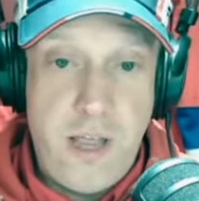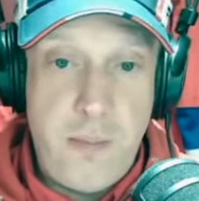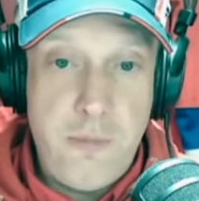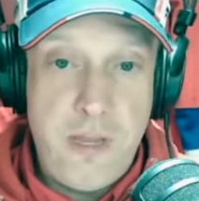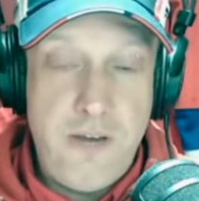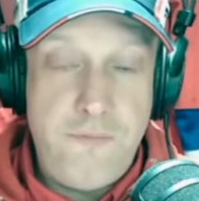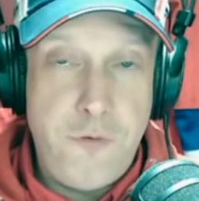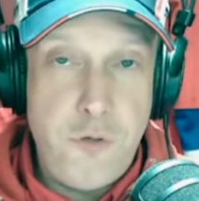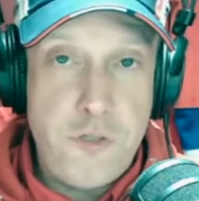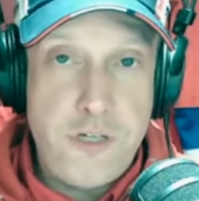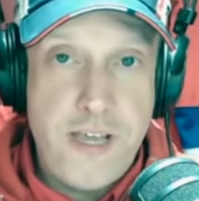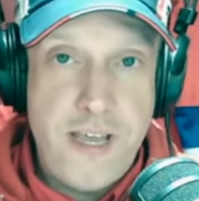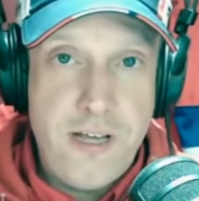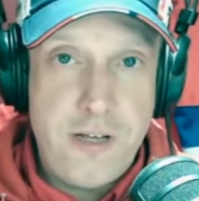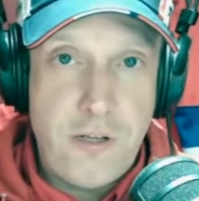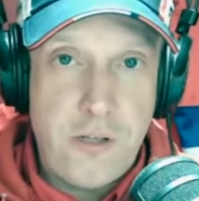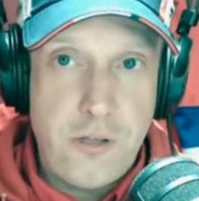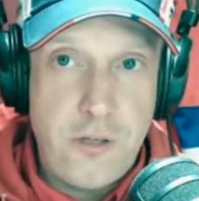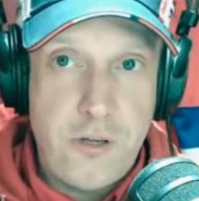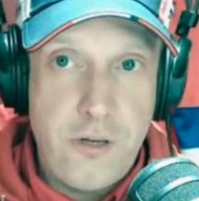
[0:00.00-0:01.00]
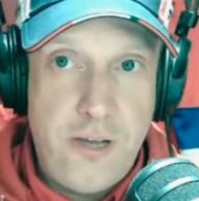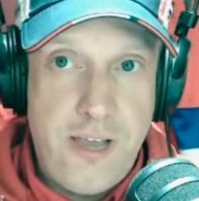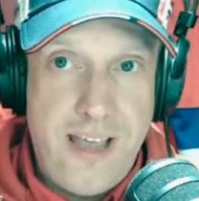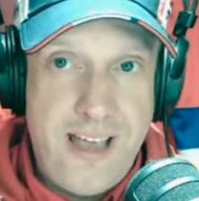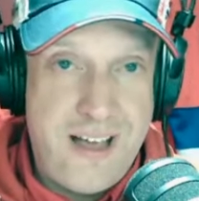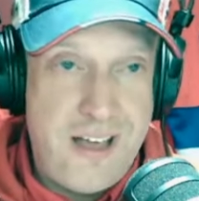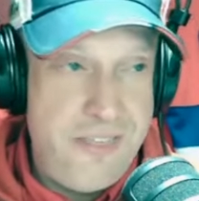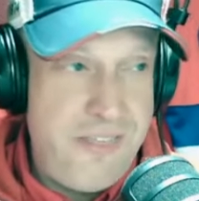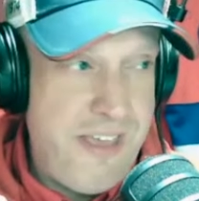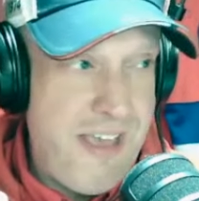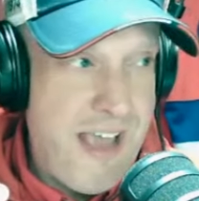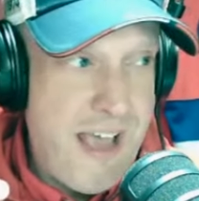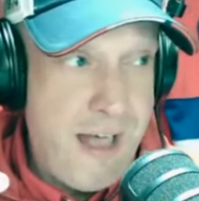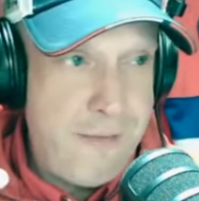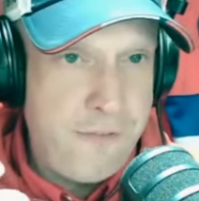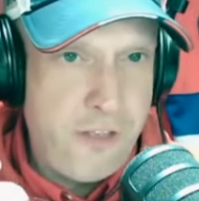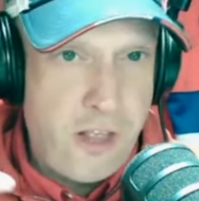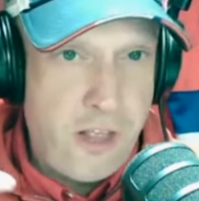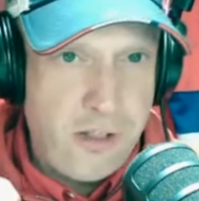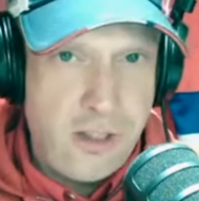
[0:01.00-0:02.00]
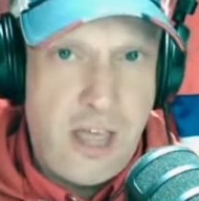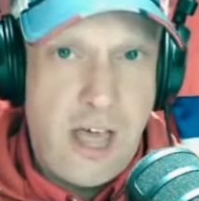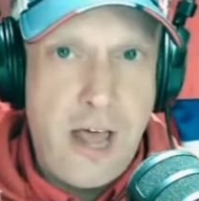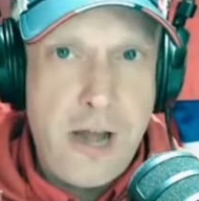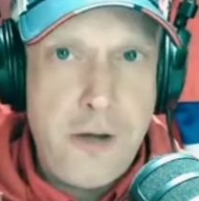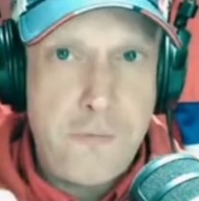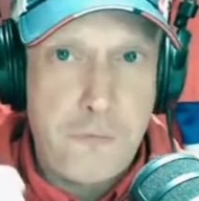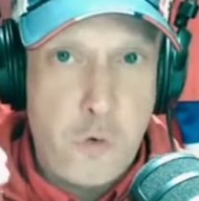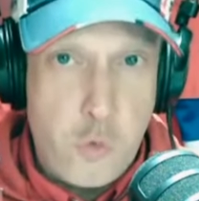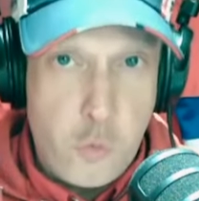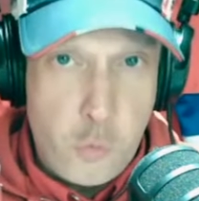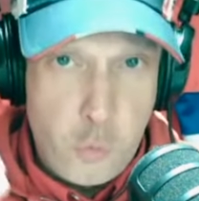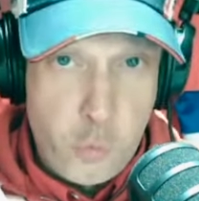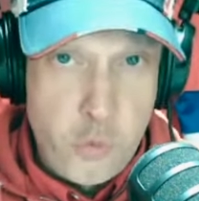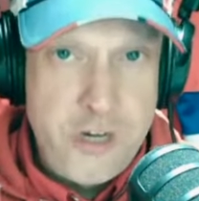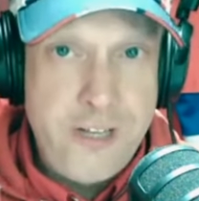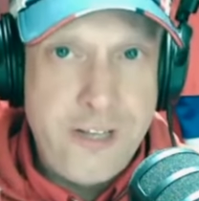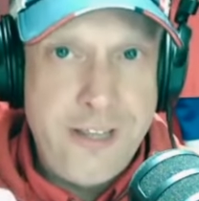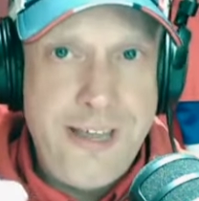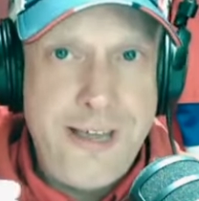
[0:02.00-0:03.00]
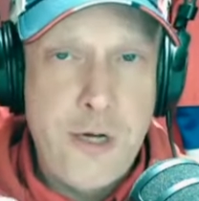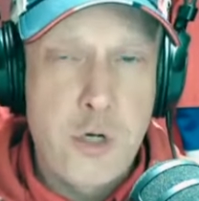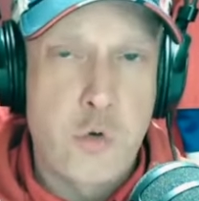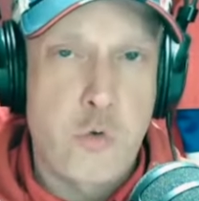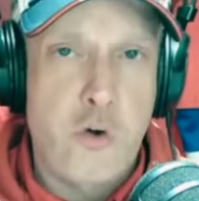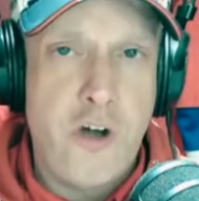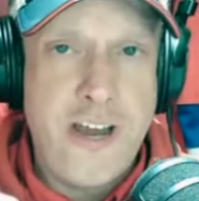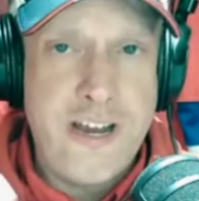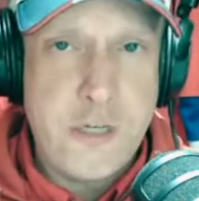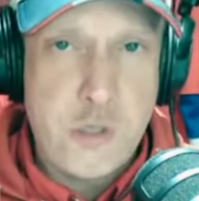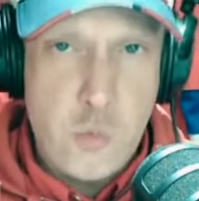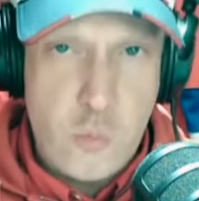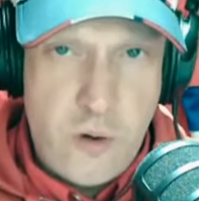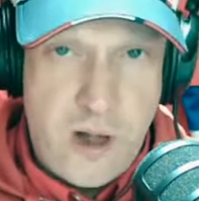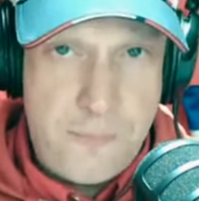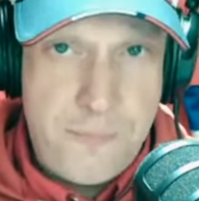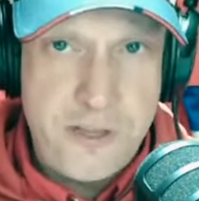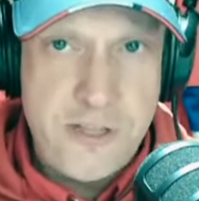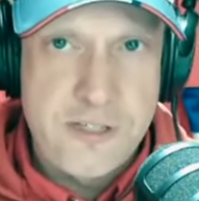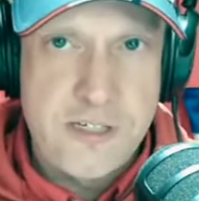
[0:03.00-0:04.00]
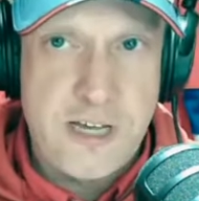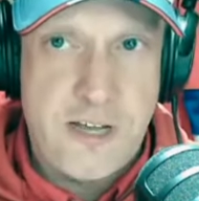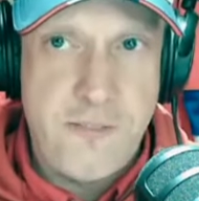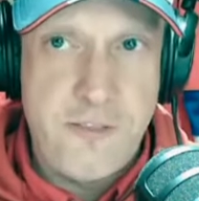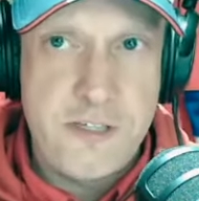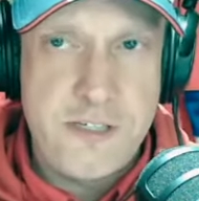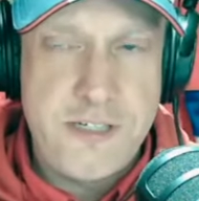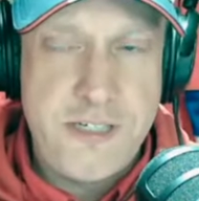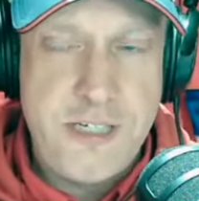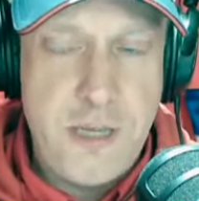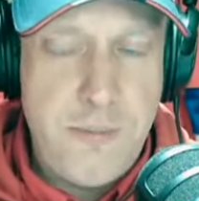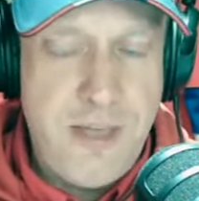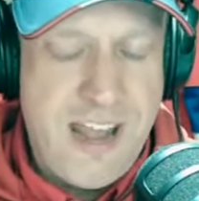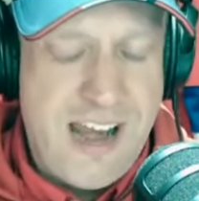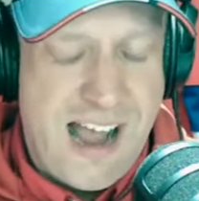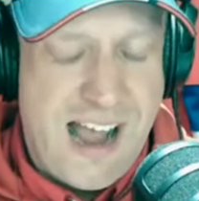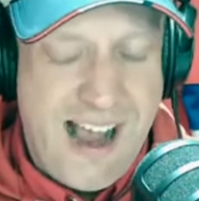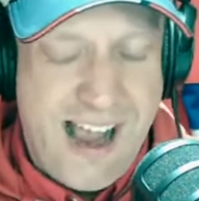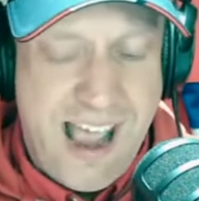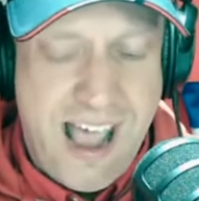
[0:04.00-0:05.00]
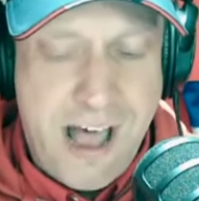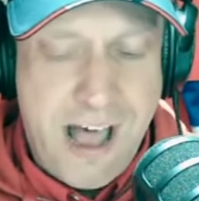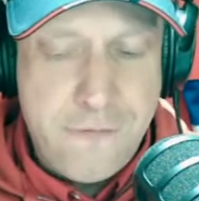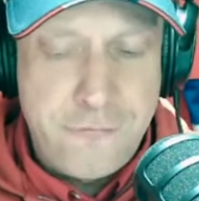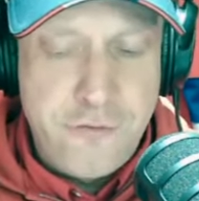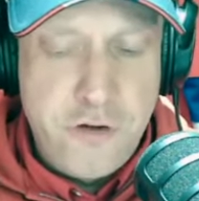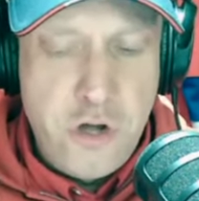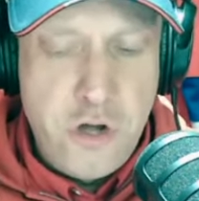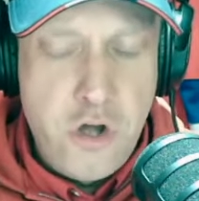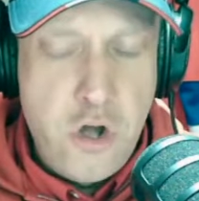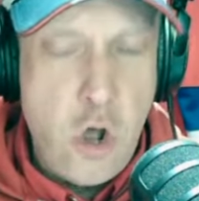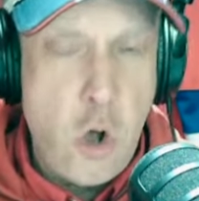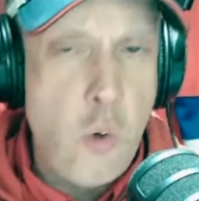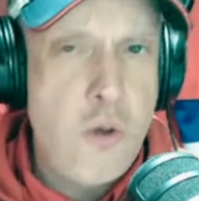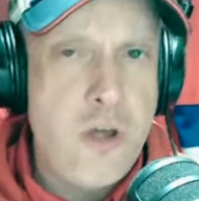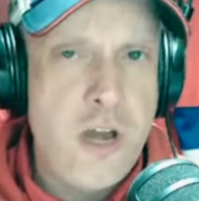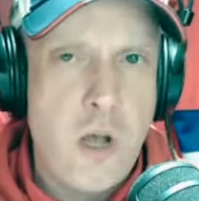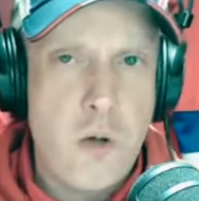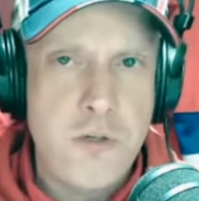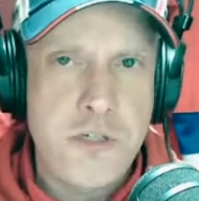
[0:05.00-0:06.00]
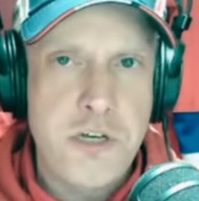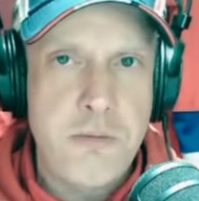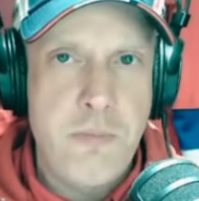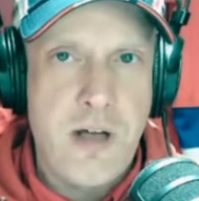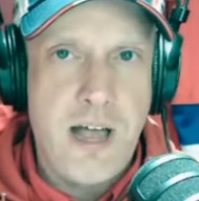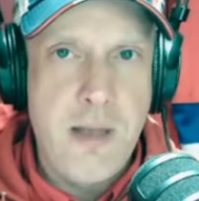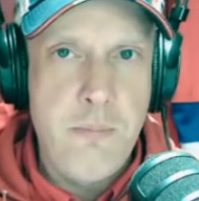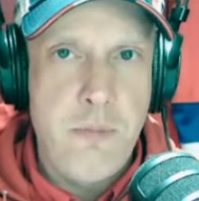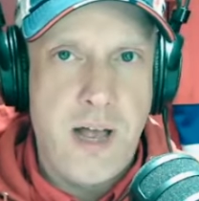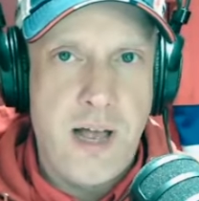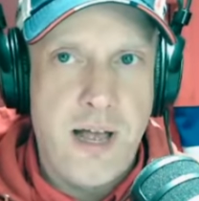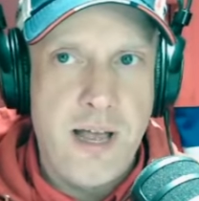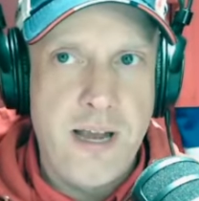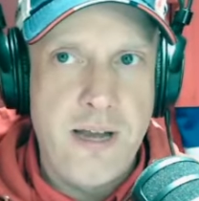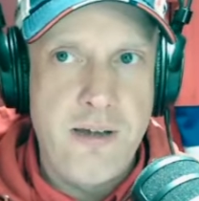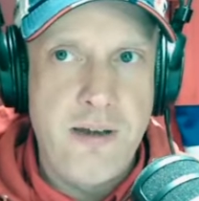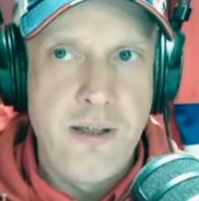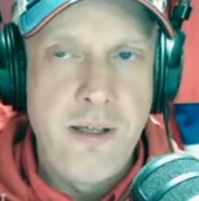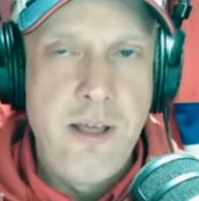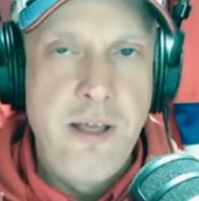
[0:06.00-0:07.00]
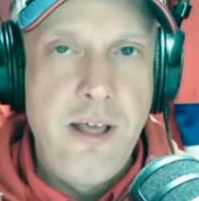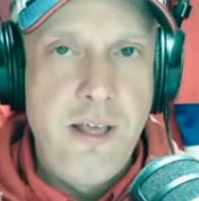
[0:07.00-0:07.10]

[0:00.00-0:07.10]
I mean, if you take a look, they have a lot of really great weapons on this team, and I have no doubt in my mind